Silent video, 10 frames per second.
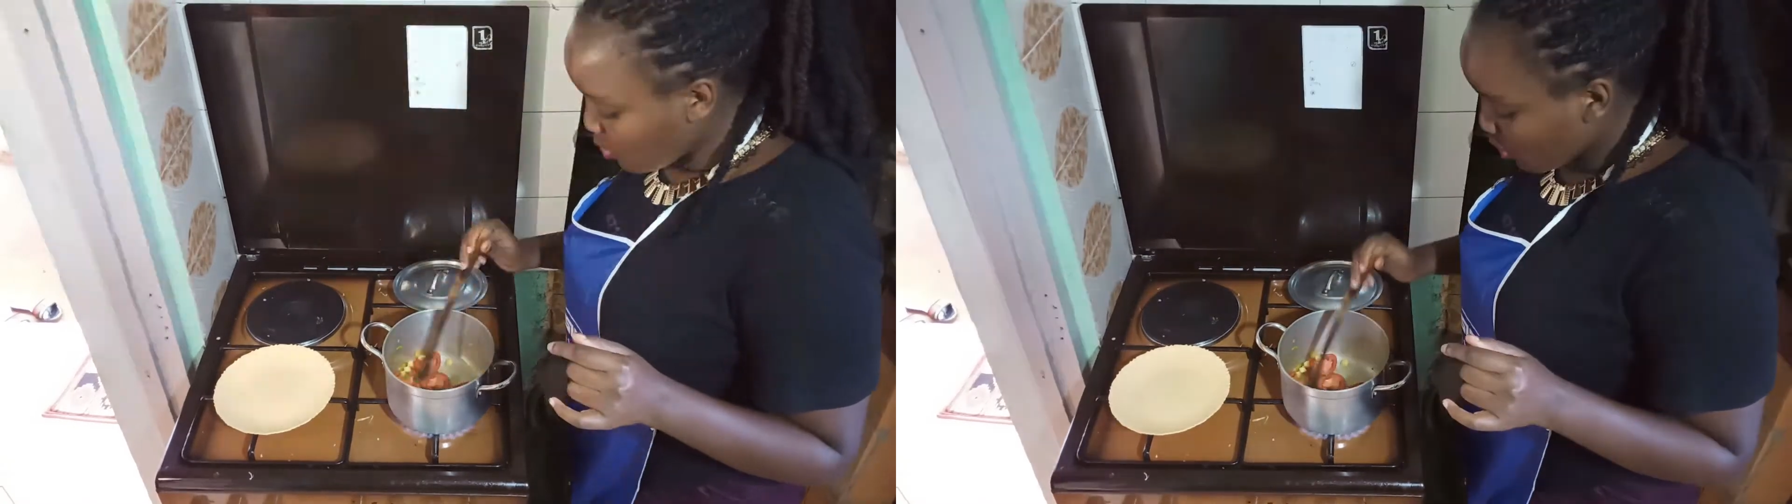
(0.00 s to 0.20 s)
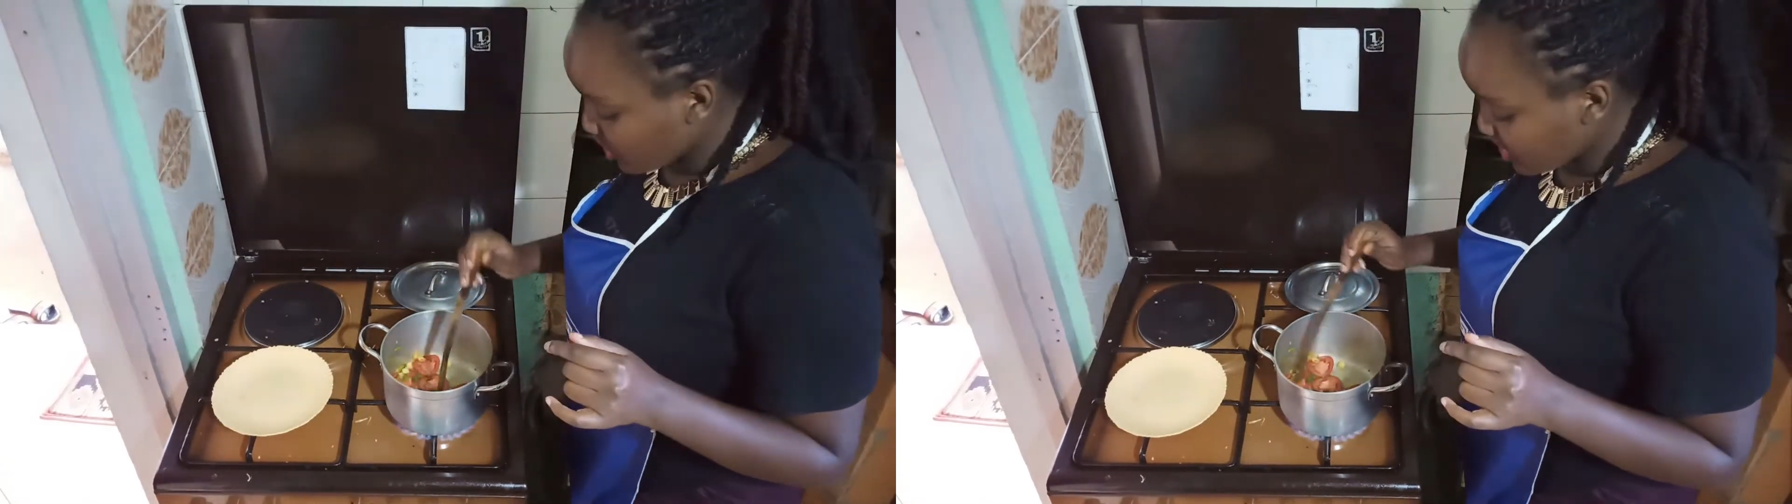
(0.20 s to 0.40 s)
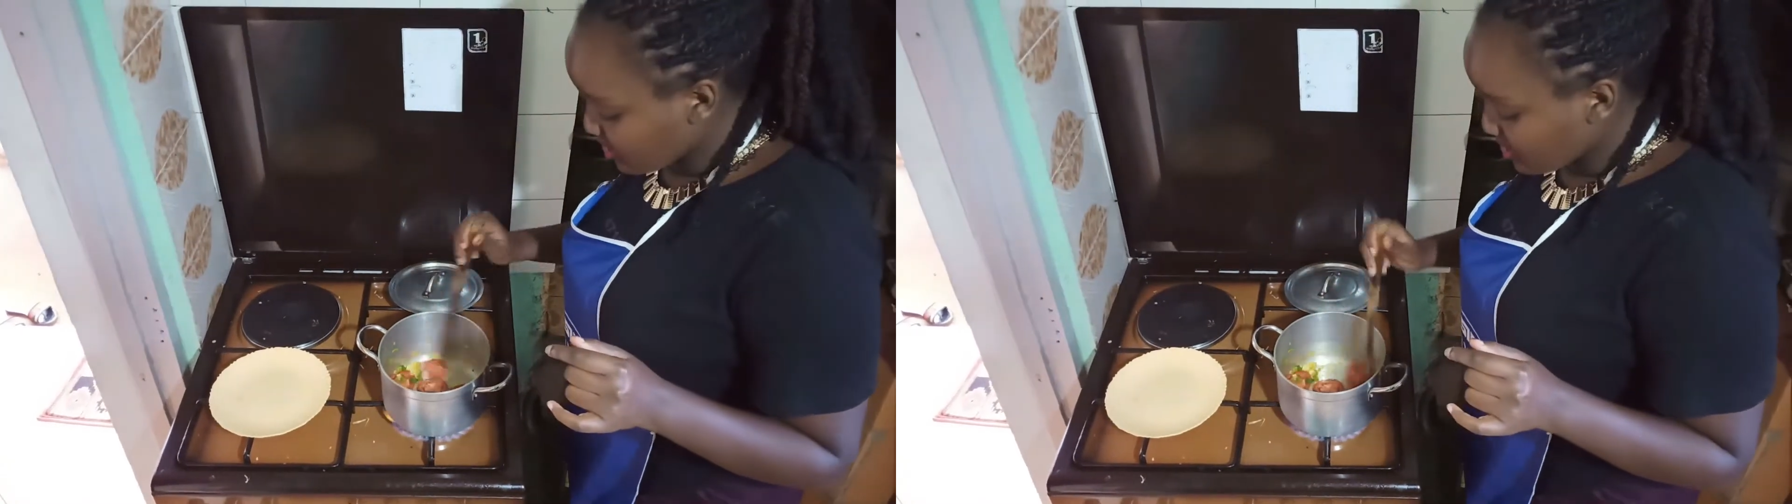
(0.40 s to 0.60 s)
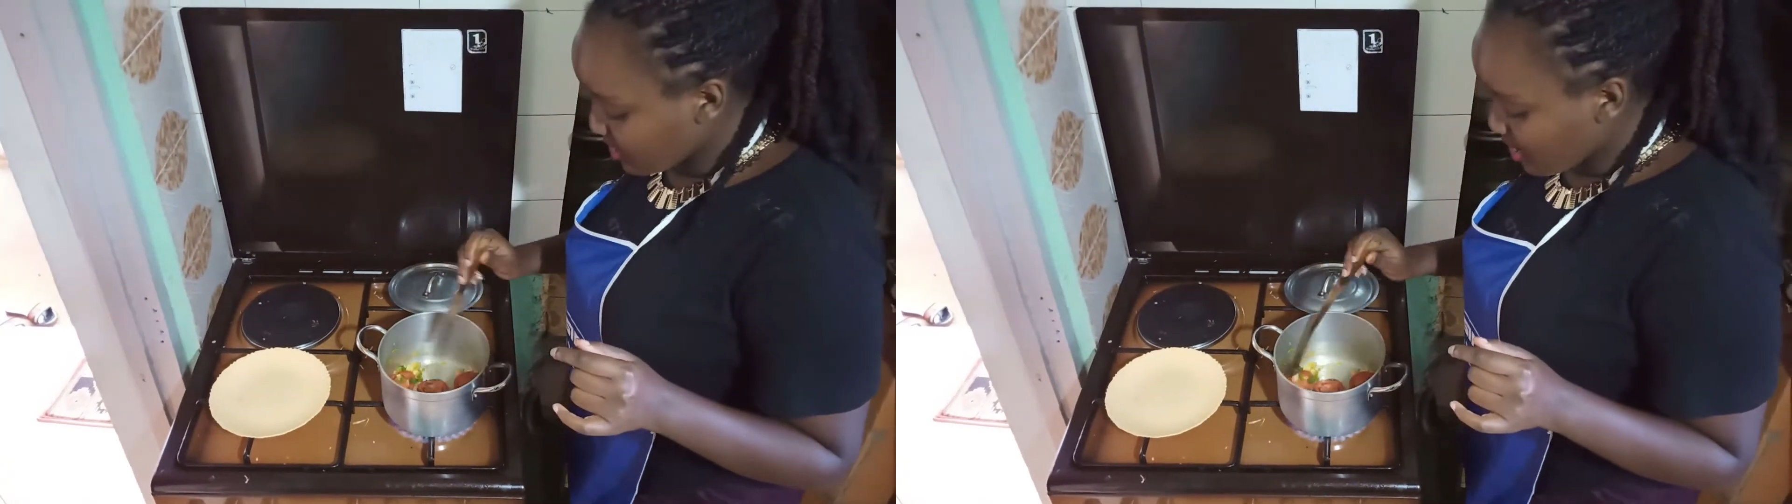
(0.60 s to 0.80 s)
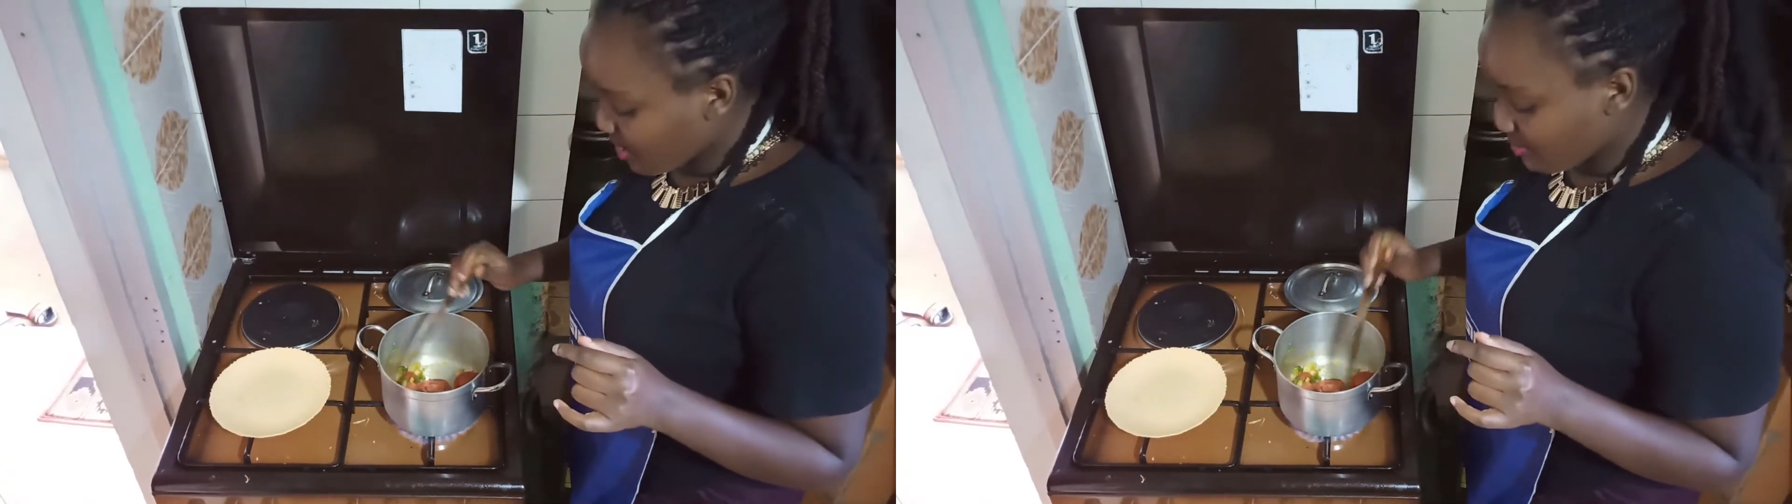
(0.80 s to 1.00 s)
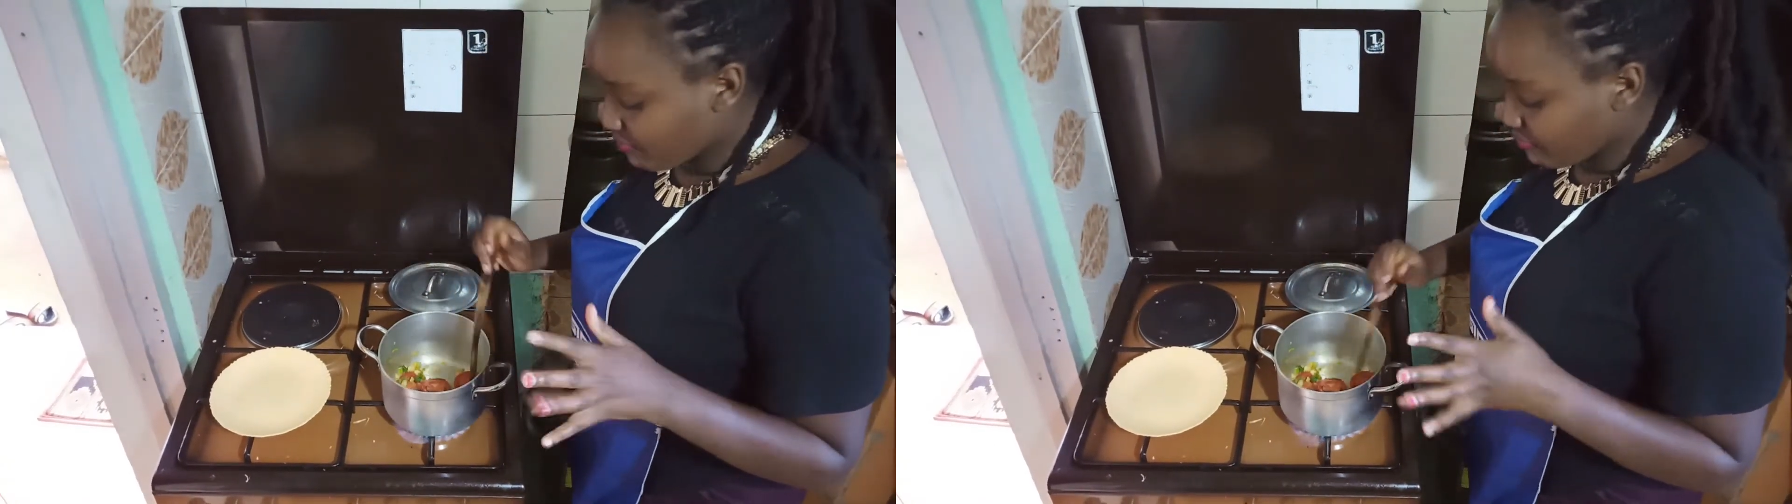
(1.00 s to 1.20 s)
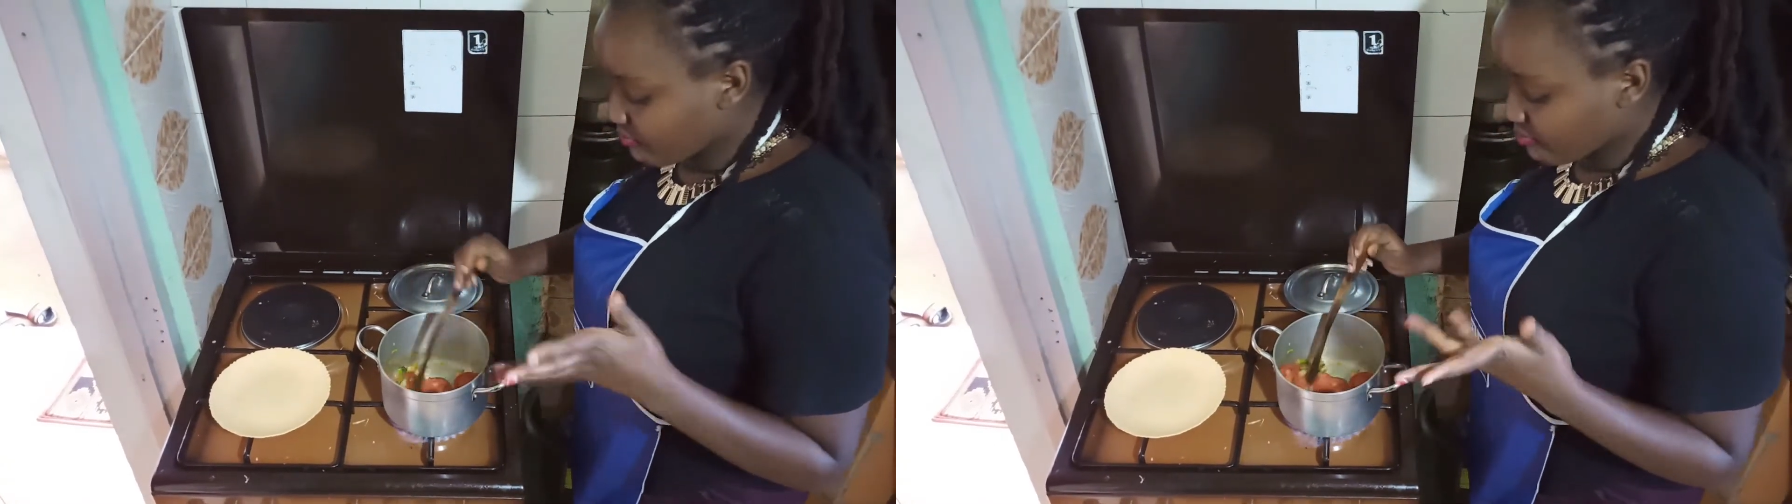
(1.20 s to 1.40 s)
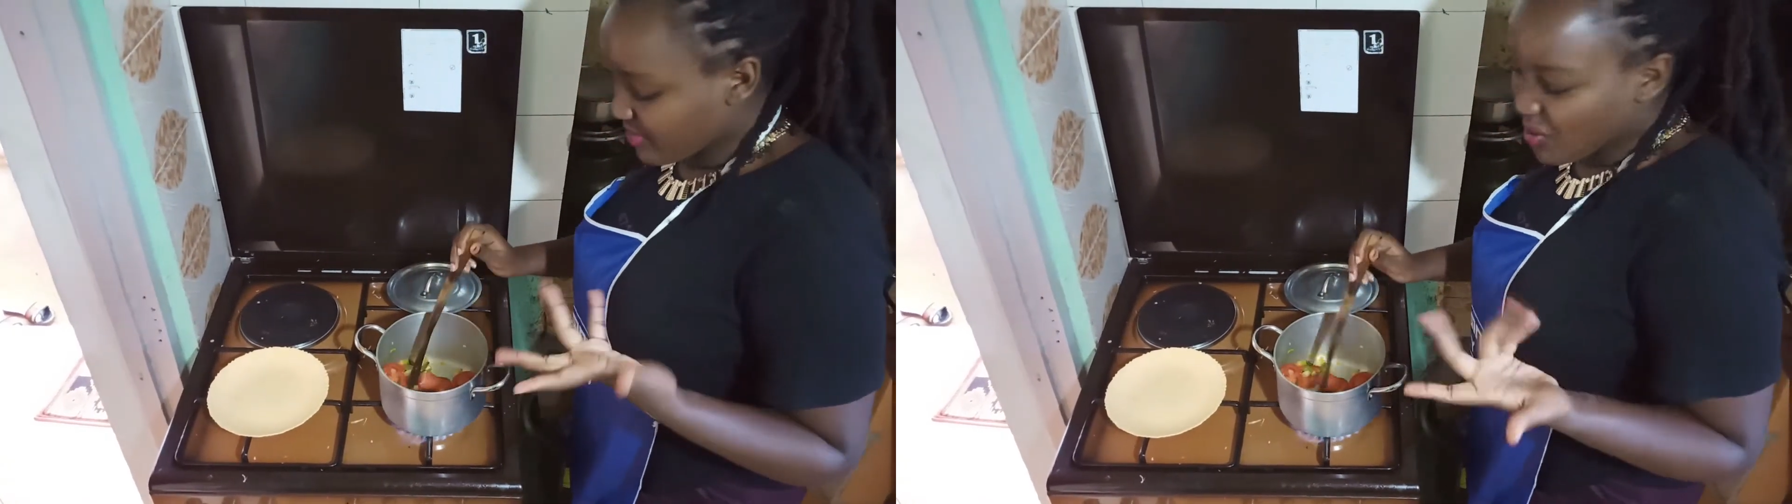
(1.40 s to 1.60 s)
ngoje sasa
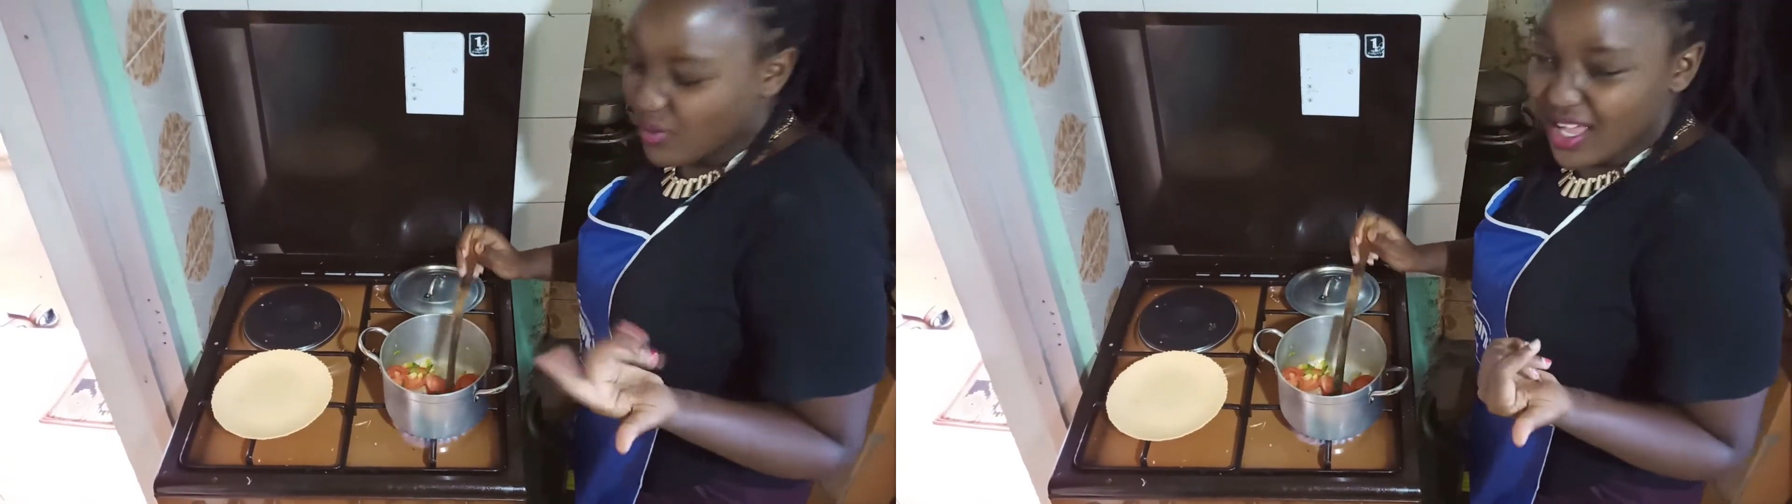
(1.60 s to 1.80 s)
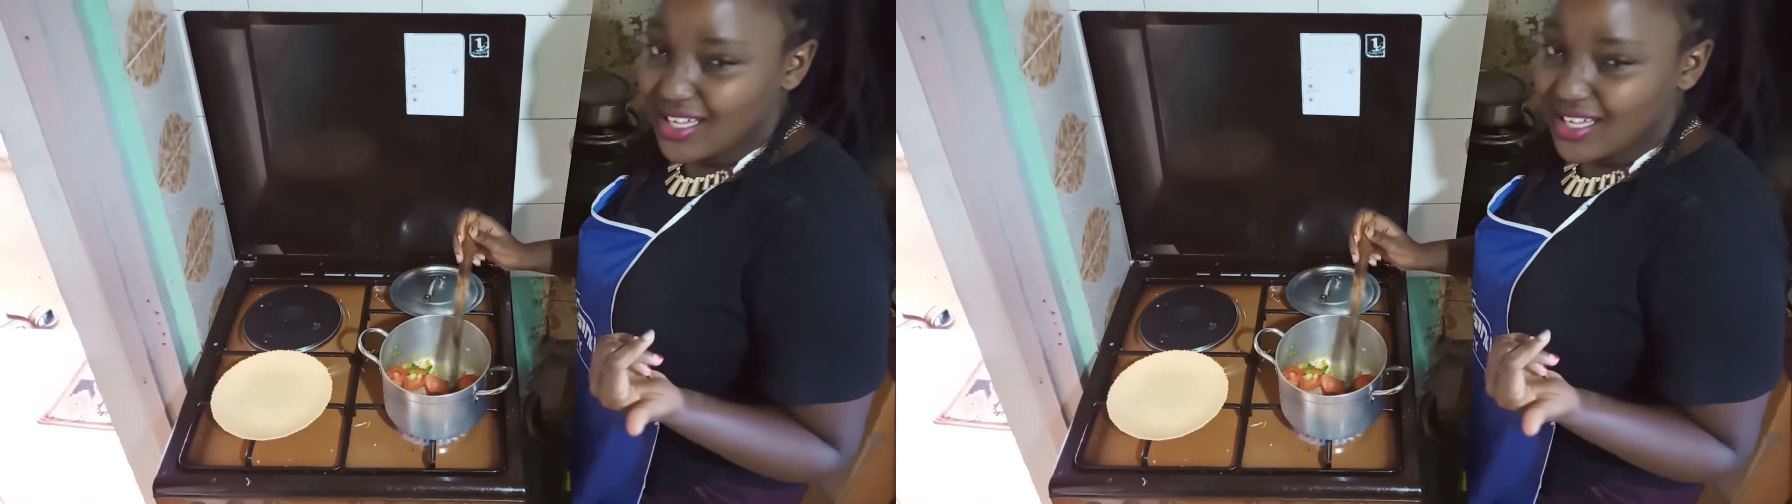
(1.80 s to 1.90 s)
ikuwe